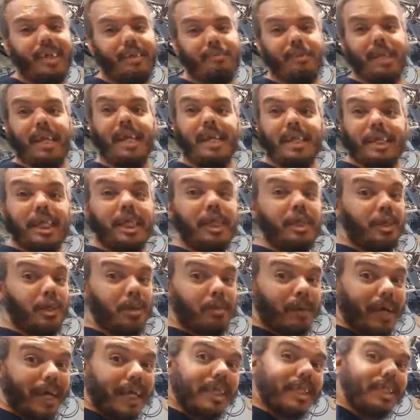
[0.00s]
18 new
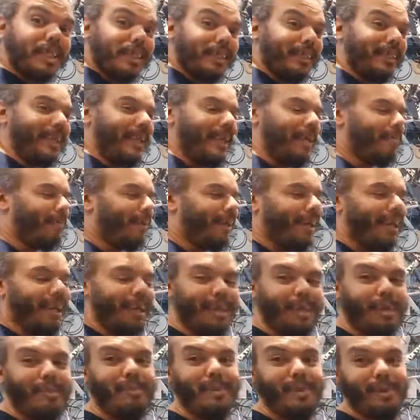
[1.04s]
bikes just came in. I
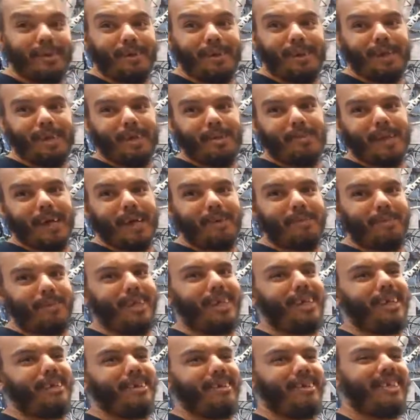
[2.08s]
could have been doing new bike
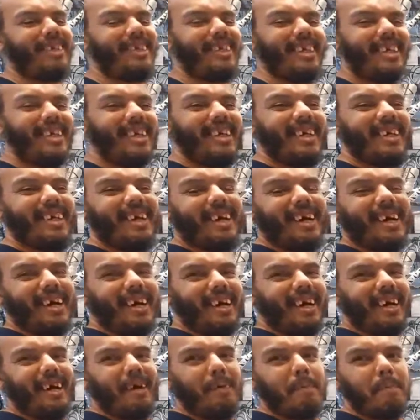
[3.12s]
videos.
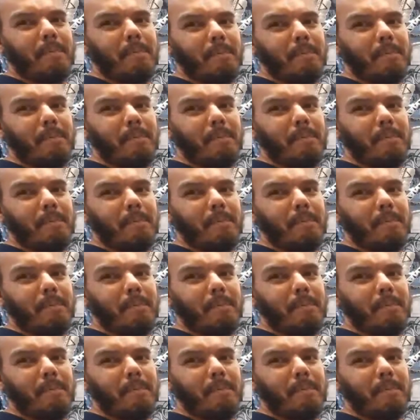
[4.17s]
I